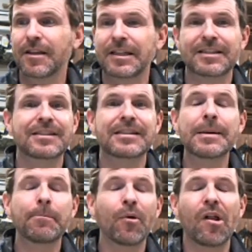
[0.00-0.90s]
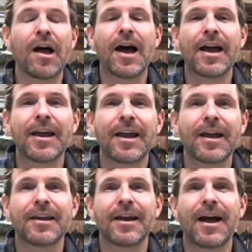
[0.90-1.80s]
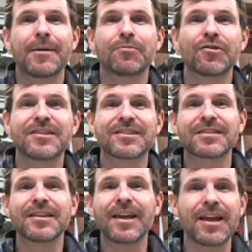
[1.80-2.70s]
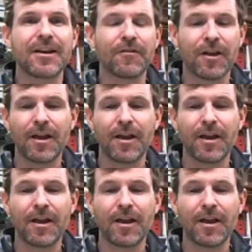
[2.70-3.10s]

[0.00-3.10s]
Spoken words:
simple high priest slave?